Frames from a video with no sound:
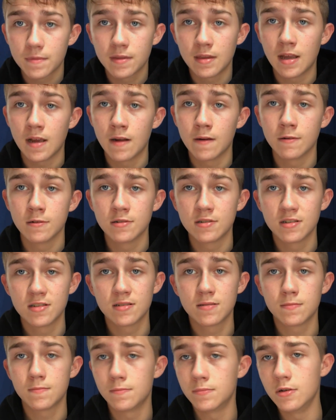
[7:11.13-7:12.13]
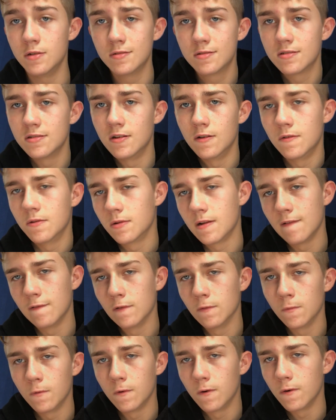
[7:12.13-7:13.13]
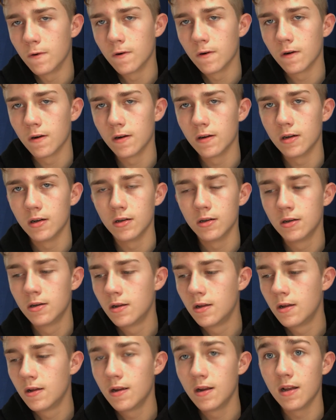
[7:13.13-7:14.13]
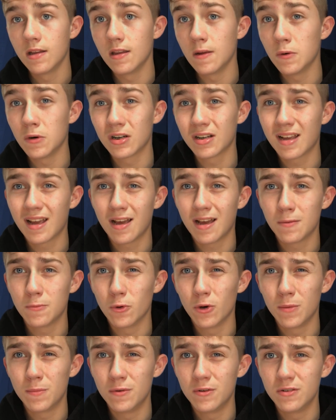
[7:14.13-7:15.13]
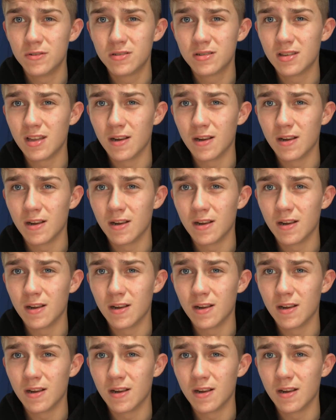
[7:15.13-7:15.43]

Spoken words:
They were just boots no one ever wore, and they weren't cowboy boots.